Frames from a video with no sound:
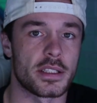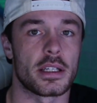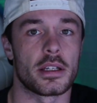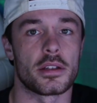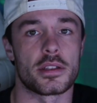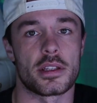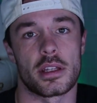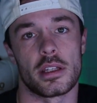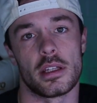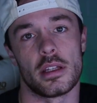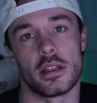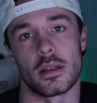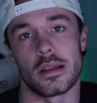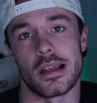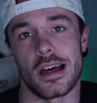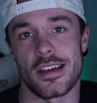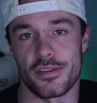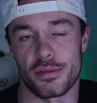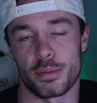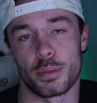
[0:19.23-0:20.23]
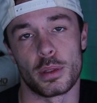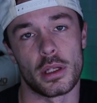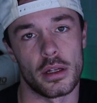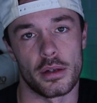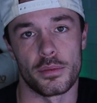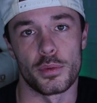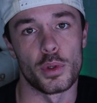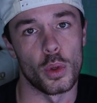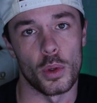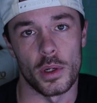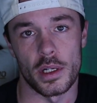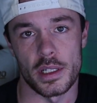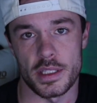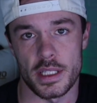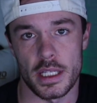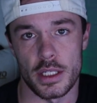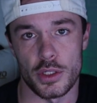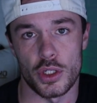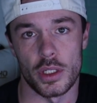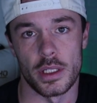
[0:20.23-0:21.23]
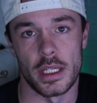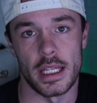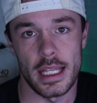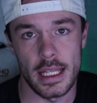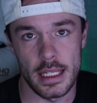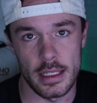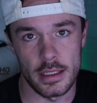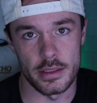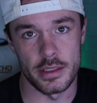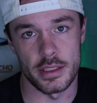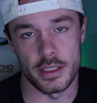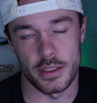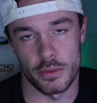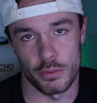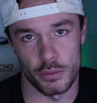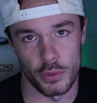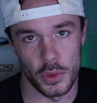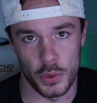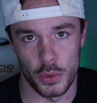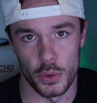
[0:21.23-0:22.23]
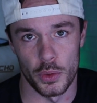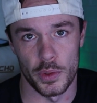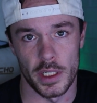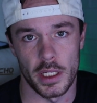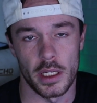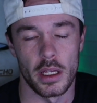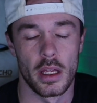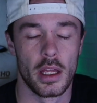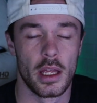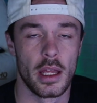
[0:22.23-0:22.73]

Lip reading: sales, the lifeblood of your organization is recruiting.